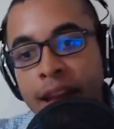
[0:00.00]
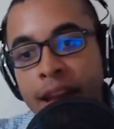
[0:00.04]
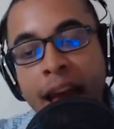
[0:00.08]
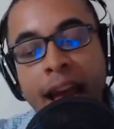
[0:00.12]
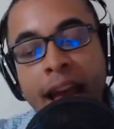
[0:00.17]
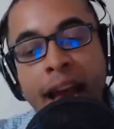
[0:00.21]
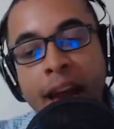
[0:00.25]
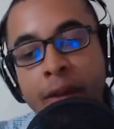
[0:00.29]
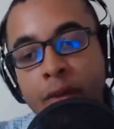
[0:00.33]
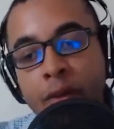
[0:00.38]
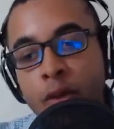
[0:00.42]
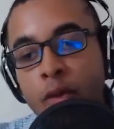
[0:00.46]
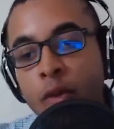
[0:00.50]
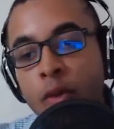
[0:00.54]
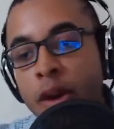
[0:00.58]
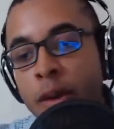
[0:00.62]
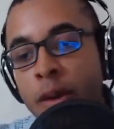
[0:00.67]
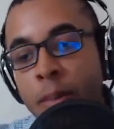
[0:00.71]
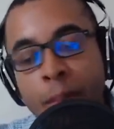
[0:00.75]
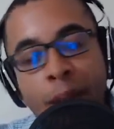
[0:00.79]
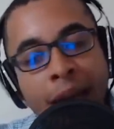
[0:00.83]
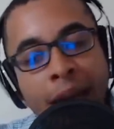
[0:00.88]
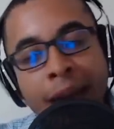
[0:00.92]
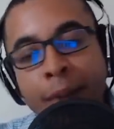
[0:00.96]
not
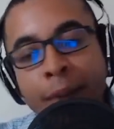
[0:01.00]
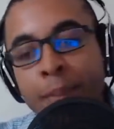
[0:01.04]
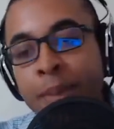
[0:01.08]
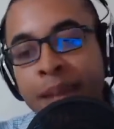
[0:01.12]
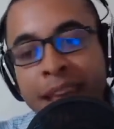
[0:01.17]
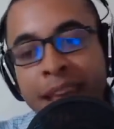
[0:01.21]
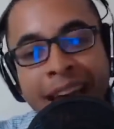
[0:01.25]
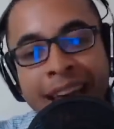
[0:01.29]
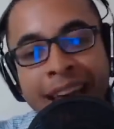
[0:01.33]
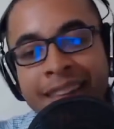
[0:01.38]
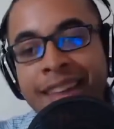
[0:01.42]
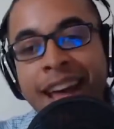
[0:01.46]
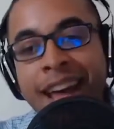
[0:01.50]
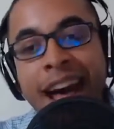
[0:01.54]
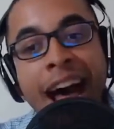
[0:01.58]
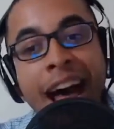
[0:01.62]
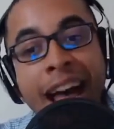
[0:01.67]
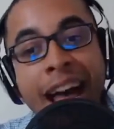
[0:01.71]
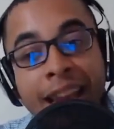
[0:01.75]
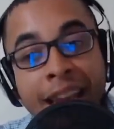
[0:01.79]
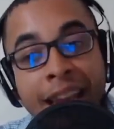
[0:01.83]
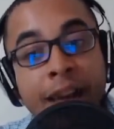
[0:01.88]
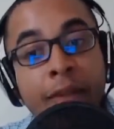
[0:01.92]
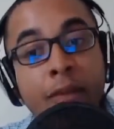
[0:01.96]
everyone may be as
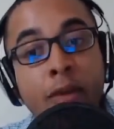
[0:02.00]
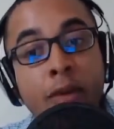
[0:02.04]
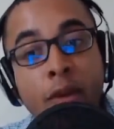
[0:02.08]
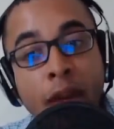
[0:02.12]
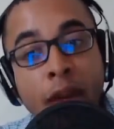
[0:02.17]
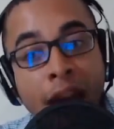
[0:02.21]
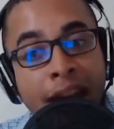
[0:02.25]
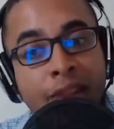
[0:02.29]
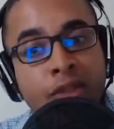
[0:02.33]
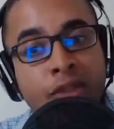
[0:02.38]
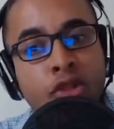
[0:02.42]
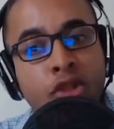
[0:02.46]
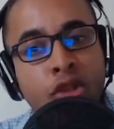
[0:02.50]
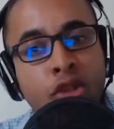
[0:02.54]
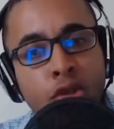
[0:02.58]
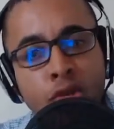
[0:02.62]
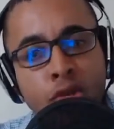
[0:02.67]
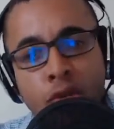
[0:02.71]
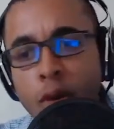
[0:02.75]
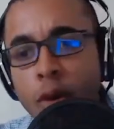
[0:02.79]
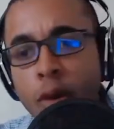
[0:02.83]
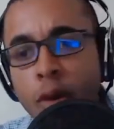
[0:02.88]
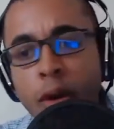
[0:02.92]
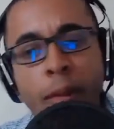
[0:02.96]
high level as
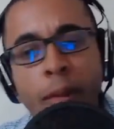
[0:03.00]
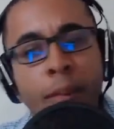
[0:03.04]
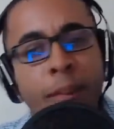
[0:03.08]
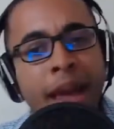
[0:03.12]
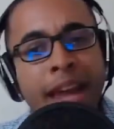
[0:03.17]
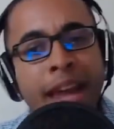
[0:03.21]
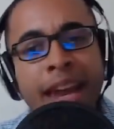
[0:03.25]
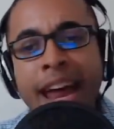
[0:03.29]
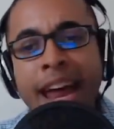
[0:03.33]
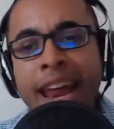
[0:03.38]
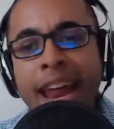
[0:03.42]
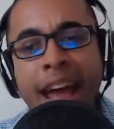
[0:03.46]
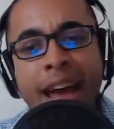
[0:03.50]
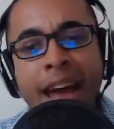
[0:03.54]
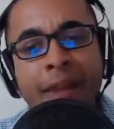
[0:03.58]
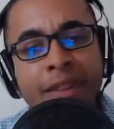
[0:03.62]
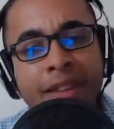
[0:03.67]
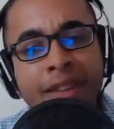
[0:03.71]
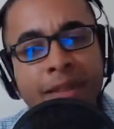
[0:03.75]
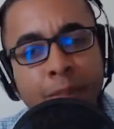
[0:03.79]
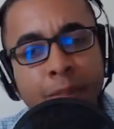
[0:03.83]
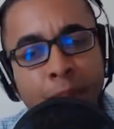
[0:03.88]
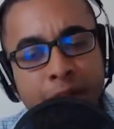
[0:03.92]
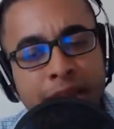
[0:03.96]
you or may not have
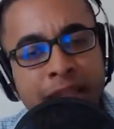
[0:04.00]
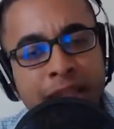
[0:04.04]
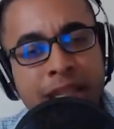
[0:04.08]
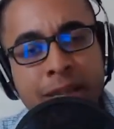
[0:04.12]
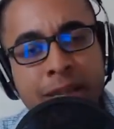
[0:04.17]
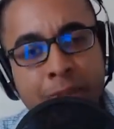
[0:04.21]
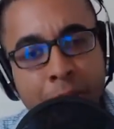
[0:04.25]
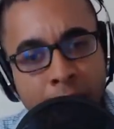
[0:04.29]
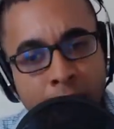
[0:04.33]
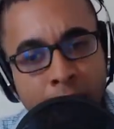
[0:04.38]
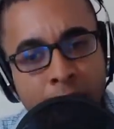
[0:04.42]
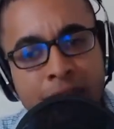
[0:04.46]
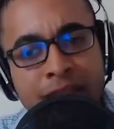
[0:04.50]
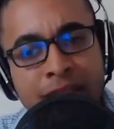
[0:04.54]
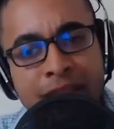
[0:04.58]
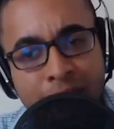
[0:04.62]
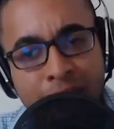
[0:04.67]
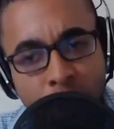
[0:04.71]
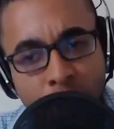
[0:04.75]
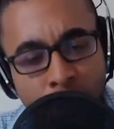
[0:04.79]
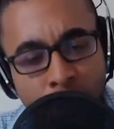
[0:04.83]
as much experience in